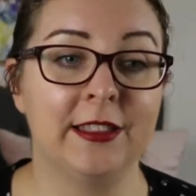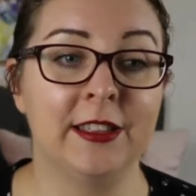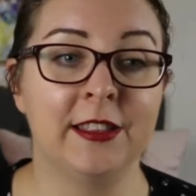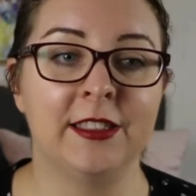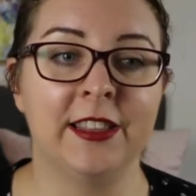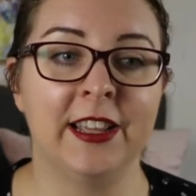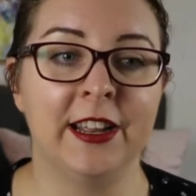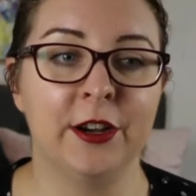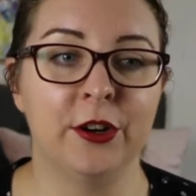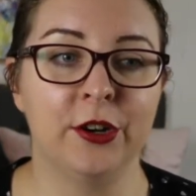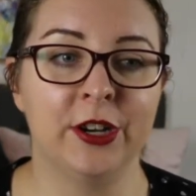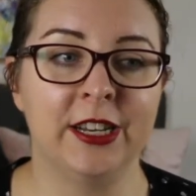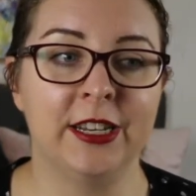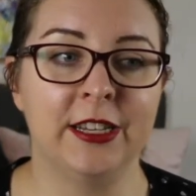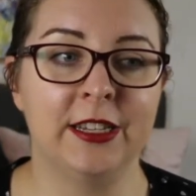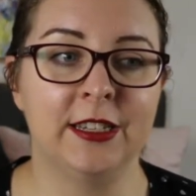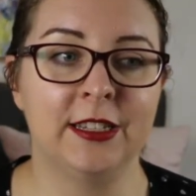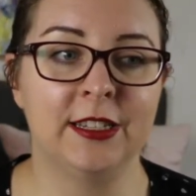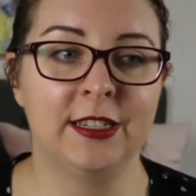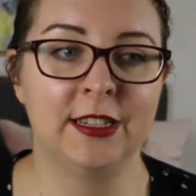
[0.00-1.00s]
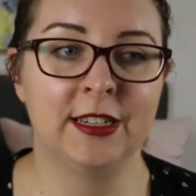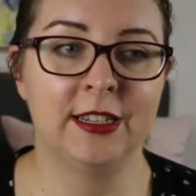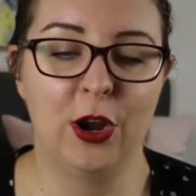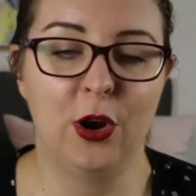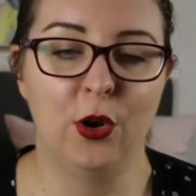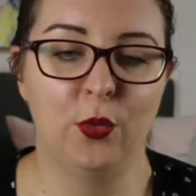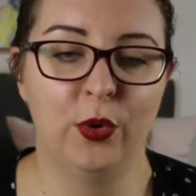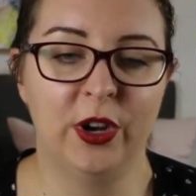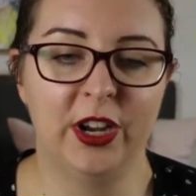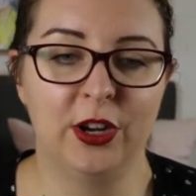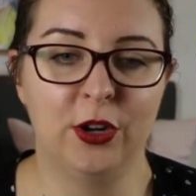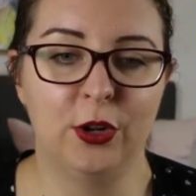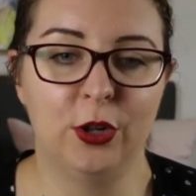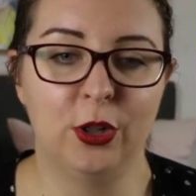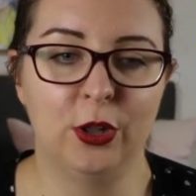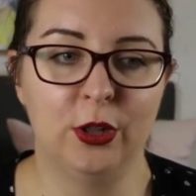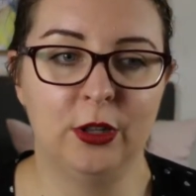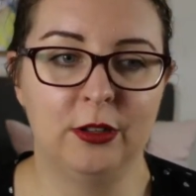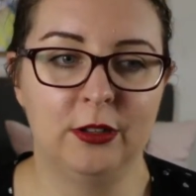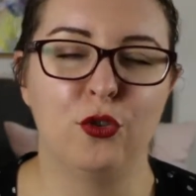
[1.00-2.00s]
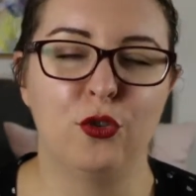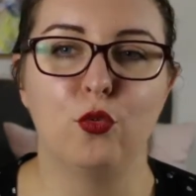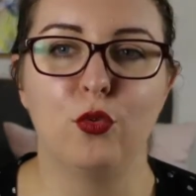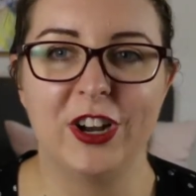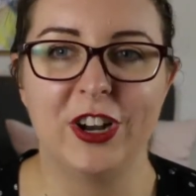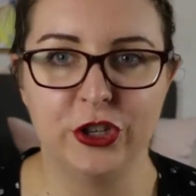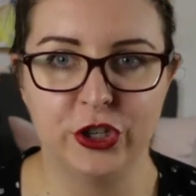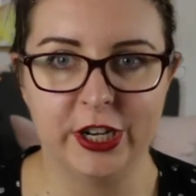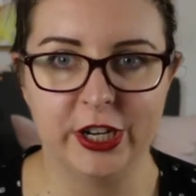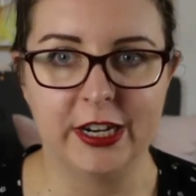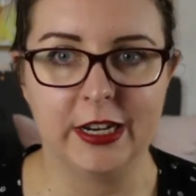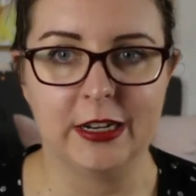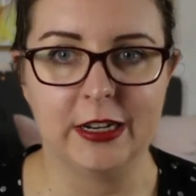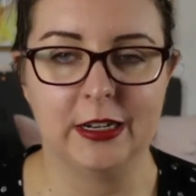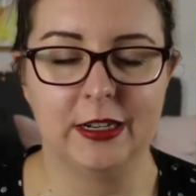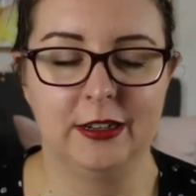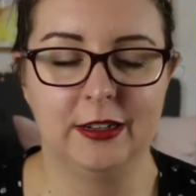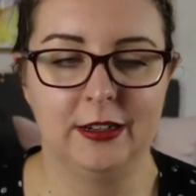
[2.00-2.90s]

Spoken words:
that there is a real grudging